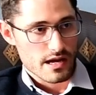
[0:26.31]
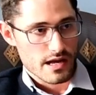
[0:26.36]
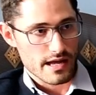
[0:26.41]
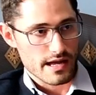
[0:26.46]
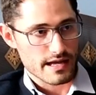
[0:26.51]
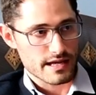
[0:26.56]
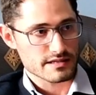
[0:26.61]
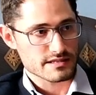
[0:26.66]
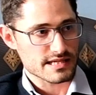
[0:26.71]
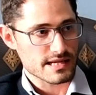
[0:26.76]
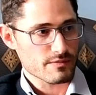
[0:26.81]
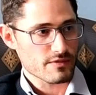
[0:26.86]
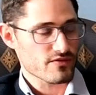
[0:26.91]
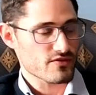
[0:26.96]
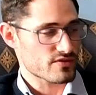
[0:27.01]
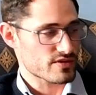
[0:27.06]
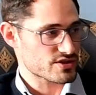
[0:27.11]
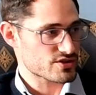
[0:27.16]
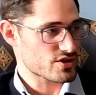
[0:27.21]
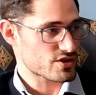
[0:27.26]
In some of the
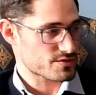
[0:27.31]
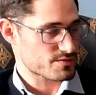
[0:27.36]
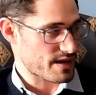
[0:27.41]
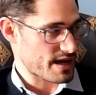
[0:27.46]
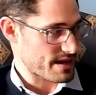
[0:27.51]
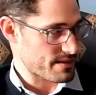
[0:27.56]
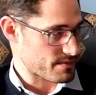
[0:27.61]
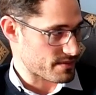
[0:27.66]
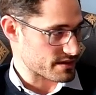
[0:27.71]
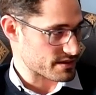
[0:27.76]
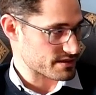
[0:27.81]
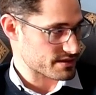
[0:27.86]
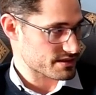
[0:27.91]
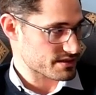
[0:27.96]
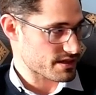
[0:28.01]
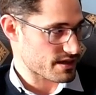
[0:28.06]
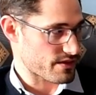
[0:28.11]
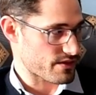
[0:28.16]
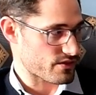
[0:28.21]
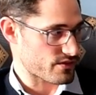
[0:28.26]
research papers,
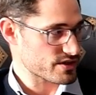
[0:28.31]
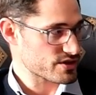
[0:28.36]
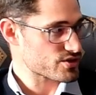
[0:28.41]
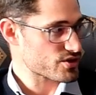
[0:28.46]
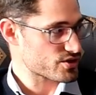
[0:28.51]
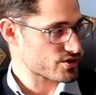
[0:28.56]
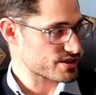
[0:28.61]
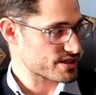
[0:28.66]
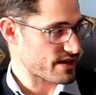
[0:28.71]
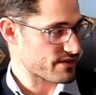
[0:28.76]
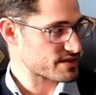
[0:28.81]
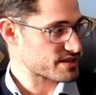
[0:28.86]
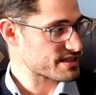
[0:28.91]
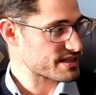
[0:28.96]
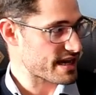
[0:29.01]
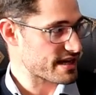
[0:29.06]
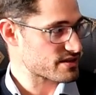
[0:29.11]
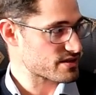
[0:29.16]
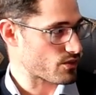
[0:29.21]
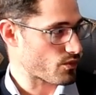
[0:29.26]
the researchers have
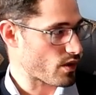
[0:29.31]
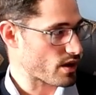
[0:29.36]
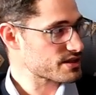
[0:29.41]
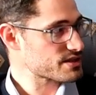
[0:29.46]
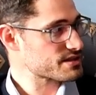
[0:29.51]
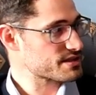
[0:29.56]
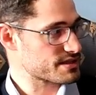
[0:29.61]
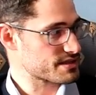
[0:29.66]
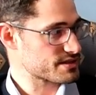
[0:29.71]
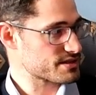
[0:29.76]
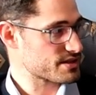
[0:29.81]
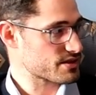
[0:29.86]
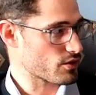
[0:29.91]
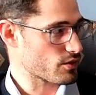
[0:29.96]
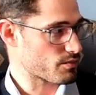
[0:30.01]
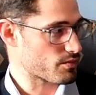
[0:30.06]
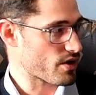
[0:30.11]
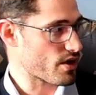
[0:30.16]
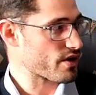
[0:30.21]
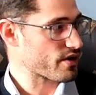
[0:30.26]
stated what statistical
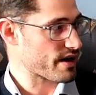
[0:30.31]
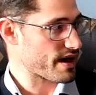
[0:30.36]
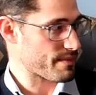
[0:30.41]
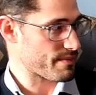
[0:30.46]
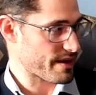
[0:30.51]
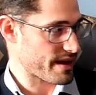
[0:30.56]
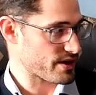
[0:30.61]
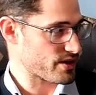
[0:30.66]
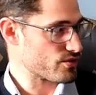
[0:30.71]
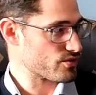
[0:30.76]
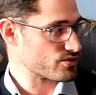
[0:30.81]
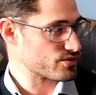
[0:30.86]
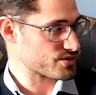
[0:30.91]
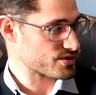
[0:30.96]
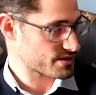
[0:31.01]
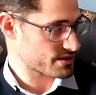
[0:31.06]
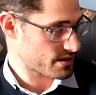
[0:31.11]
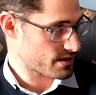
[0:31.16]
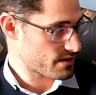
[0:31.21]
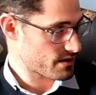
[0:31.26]
program they
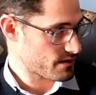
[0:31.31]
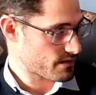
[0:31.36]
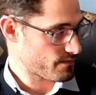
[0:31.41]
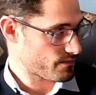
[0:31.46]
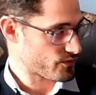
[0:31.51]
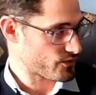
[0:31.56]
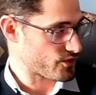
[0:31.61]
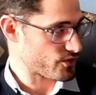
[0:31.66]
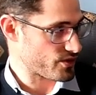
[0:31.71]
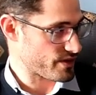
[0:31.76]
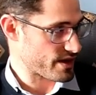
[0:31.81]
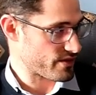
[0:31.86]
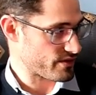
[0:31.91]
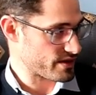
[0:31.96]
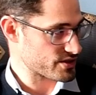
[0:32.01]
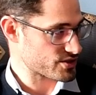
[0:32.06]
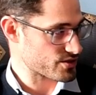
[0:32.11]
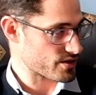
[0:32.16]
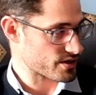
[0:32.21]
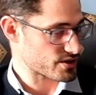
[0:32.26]
use to do their
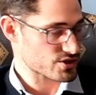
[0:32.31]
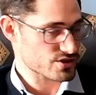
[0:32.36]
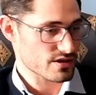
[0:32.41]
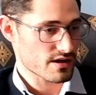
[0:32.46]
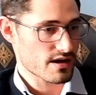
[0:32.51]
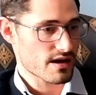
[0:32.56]
research.